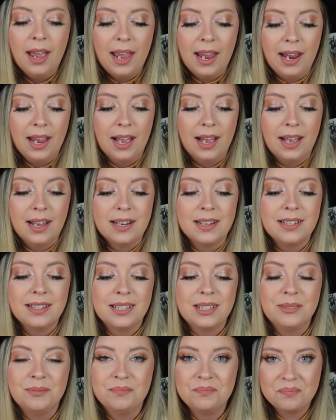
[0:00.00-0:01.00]

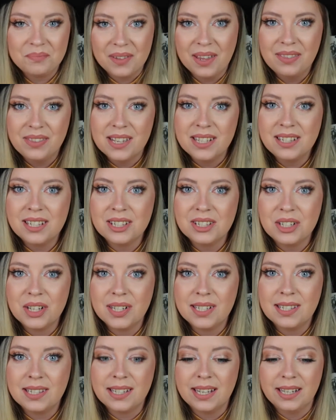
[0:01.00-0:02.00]
And this is
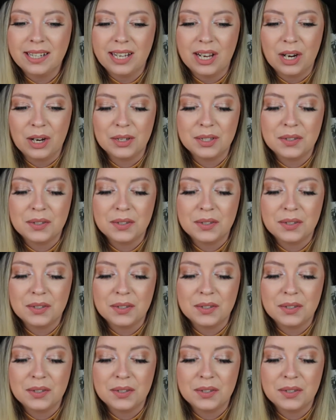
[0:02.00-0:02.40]
good skincare.